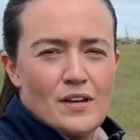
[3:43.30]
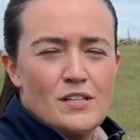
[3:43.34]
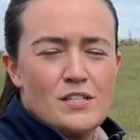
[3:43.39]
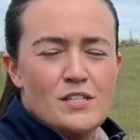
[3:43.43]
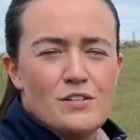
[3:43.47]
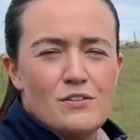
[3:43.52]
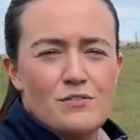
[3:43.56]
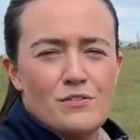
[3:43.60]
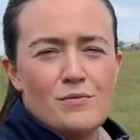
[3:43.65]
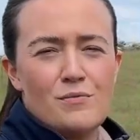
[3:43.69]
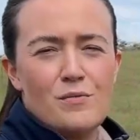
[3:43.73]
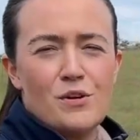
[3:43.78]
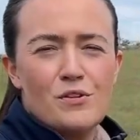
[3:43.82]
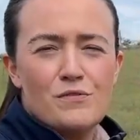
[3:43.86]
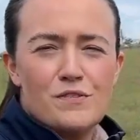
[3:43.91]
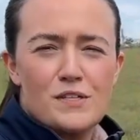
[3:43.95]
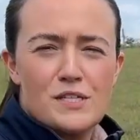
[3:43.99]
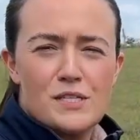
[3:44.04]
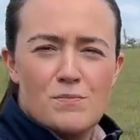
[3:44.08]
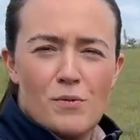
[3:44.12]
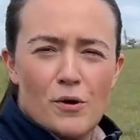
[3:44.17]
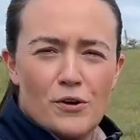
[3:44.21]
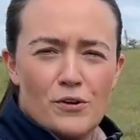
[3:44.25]
To remove the
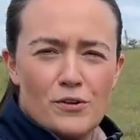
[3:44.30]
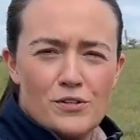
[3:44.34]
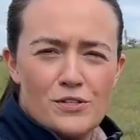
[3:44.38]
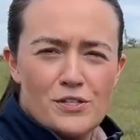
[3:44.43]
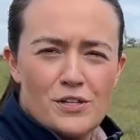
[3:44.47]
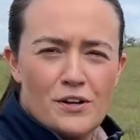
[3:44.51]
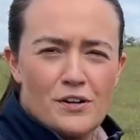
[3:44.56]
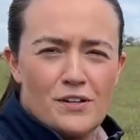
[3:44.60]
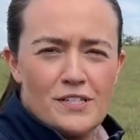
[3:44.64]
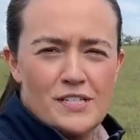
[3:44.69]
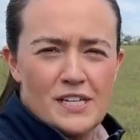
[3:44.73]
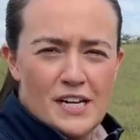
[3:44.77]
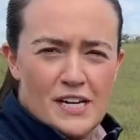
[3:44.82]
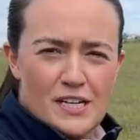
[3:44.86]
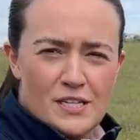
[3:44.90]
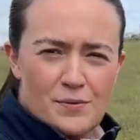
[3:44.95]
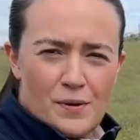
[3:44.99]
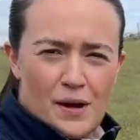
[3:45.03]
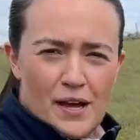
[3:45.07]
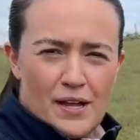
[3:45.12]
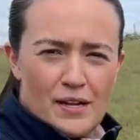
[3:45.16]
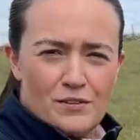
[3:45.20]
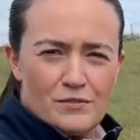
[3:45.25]
sponge on day
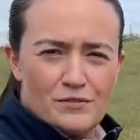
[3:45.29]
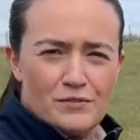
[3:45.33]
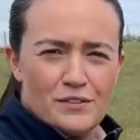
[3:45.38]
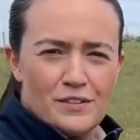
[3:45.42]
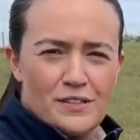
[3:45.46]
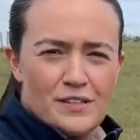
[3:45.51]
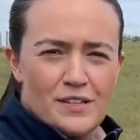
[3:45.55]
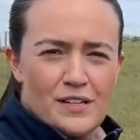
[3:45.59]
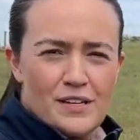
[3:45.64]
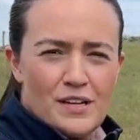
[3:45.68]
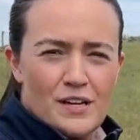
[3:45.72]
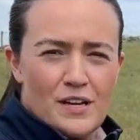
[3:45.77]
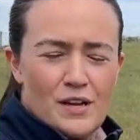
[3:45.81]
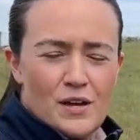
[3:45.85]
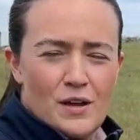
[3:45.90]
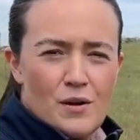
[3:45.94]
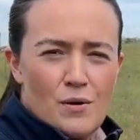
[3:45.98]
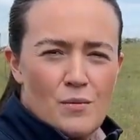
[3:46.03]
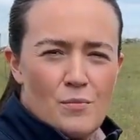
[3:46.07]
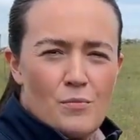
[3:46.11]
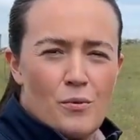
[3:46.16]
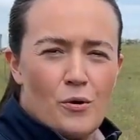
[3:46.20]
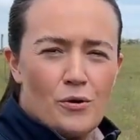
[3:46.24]
12,
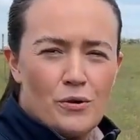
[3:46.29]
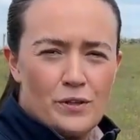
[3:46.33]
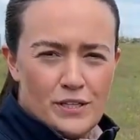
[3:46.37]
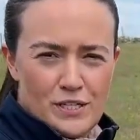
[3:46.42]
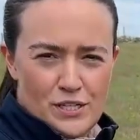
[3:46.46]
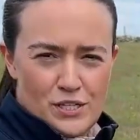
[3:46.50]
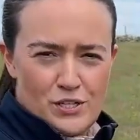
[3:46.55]
pull the